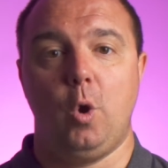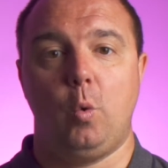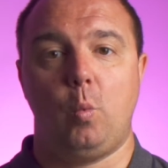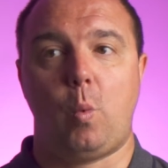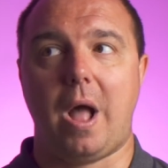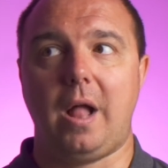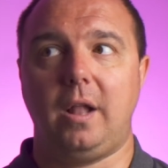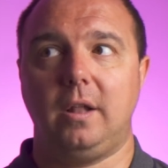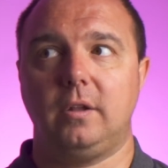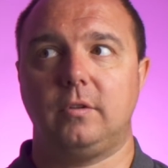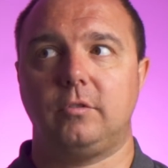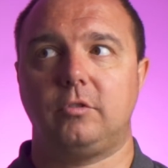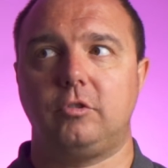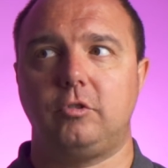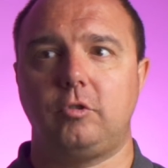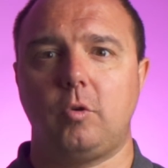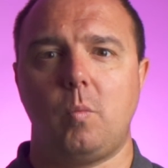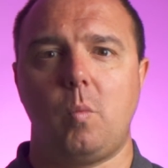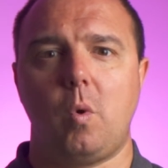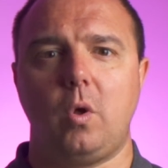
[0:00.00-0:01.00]
Well,
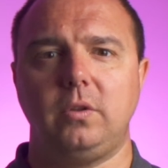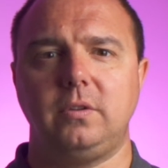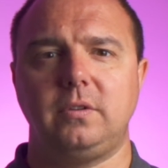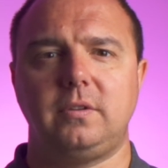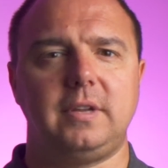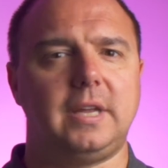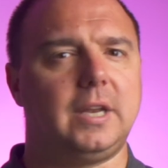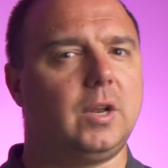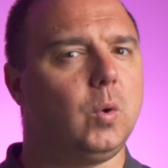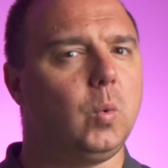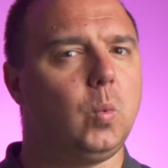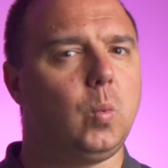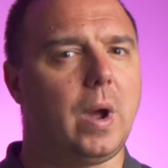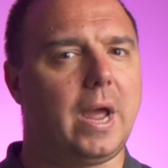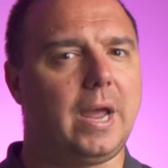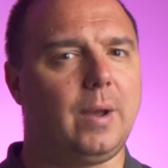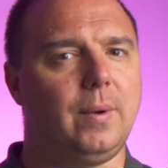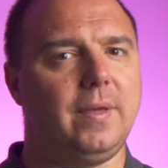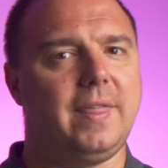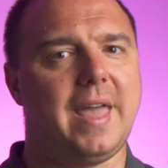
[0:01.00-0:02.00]
someone did
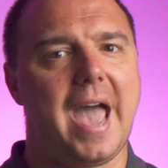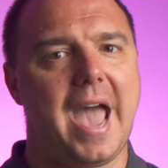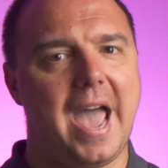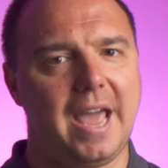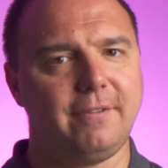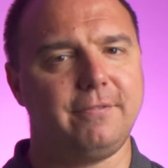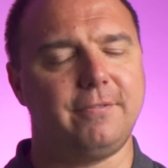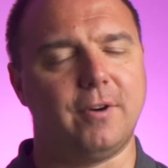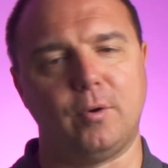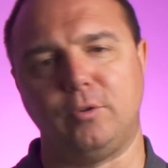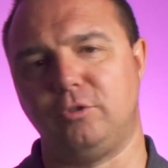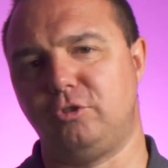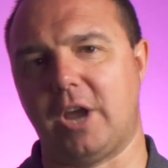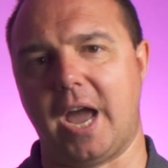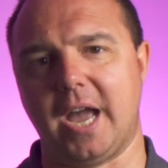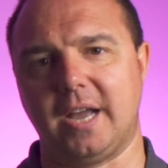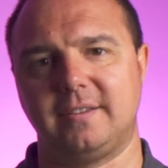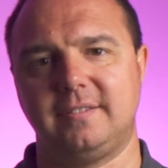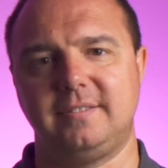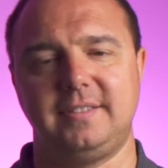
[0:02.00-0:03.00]
away with headphone
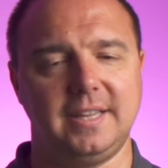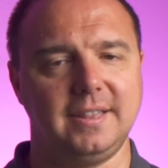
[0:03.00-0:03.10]
jacks,